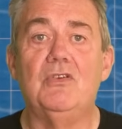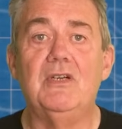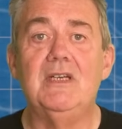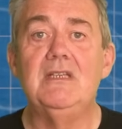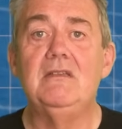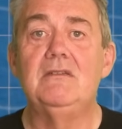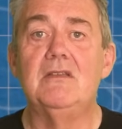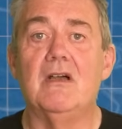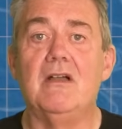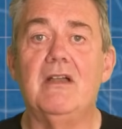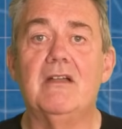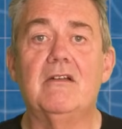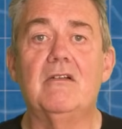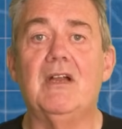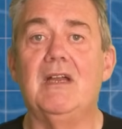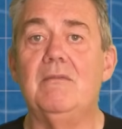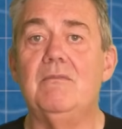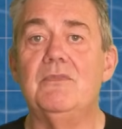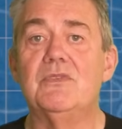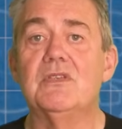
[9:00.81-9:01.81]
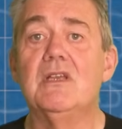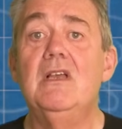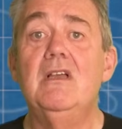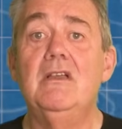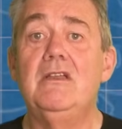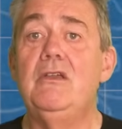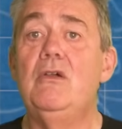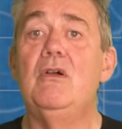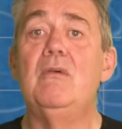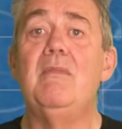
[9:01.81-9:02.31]
in diagrams.
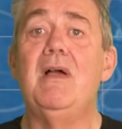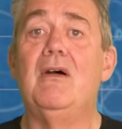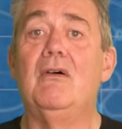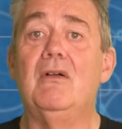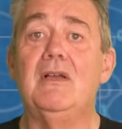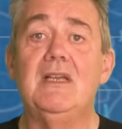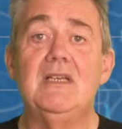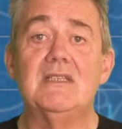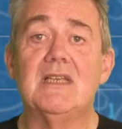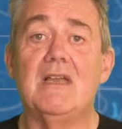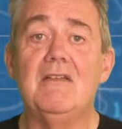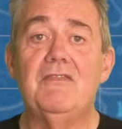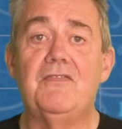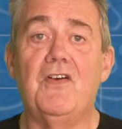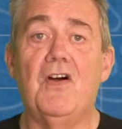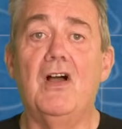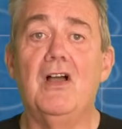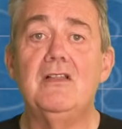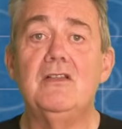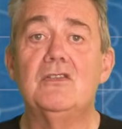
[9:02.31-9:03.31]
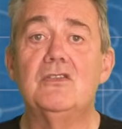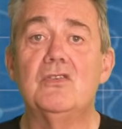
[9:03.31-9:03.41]
UML is a fine